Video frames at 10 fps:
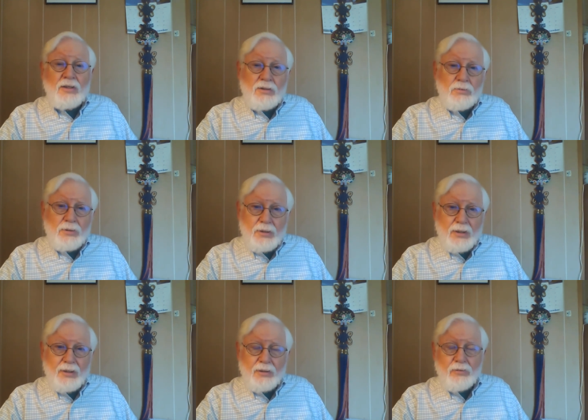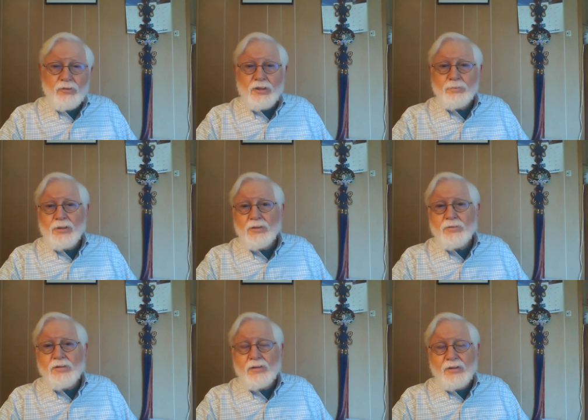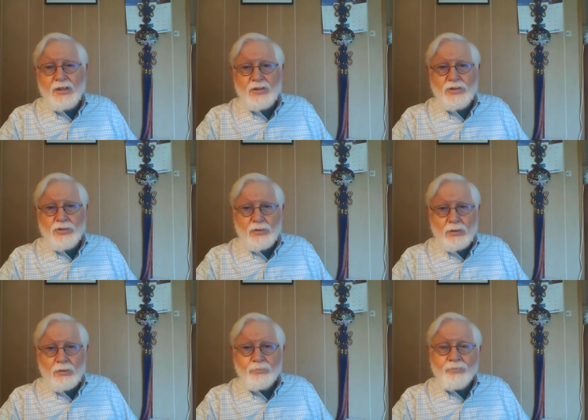you and I are going to be using that journal